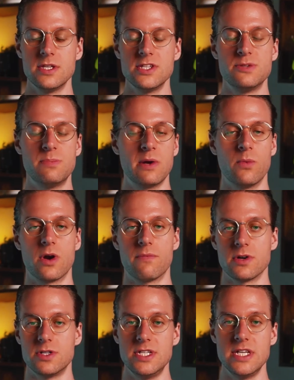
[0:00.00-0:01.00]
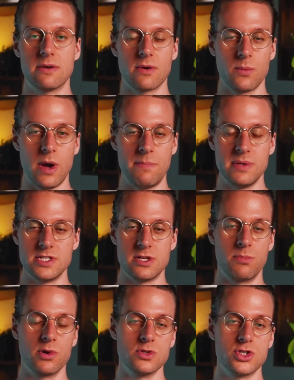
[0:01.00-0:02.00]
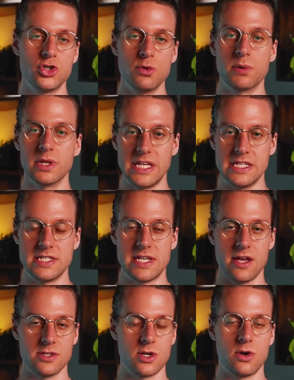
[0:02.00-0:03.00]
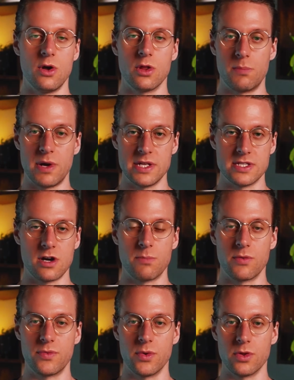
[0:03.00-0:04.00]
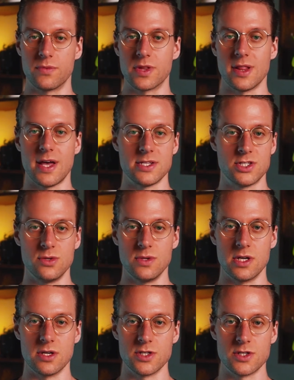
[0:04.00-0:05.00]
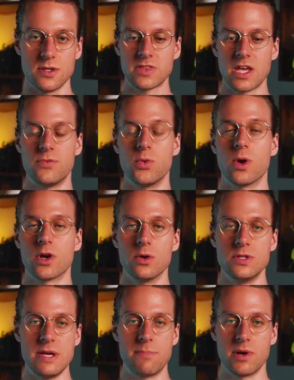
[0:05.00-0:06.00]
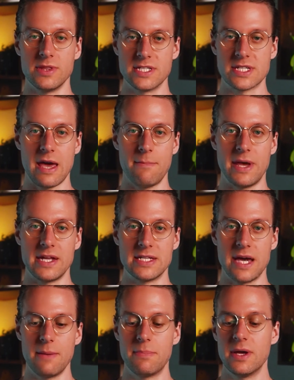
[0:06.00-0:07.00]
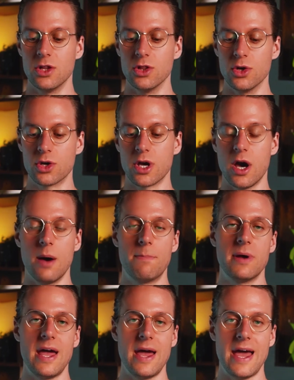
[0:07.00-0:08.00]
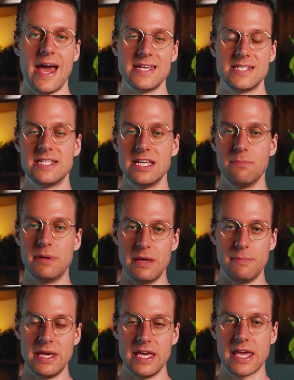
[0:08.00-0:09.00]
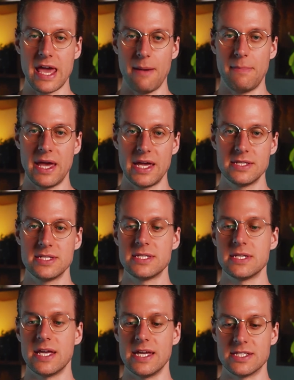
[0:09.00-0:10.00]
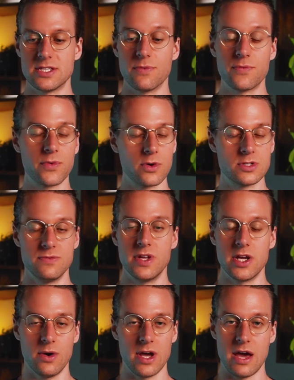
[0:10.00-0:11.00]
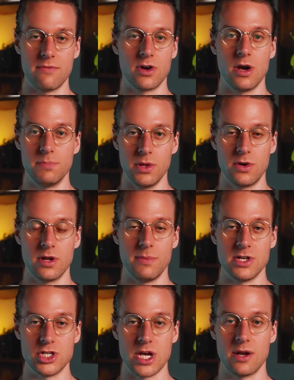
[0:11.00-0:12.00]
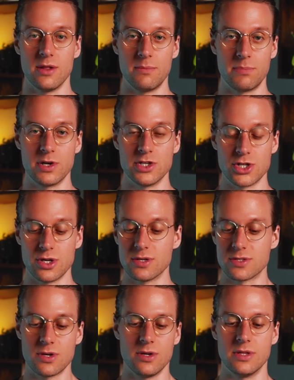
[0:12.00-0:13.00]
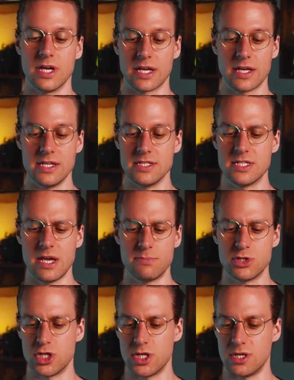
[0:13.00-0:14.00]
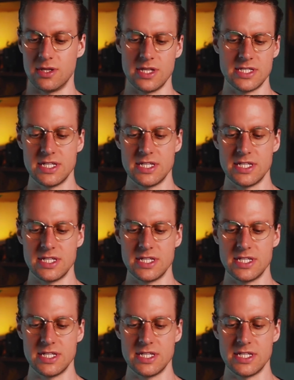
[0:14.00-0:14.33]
This has been one of our secret weapons to produce super lean sales on all our brands in our portfolio for the last 2 years. If you wanna go deeper in this campaign type, look up STPP campaigns. It's the first video I ever uploaded on my channel. I'm pretty sure it's called like Inception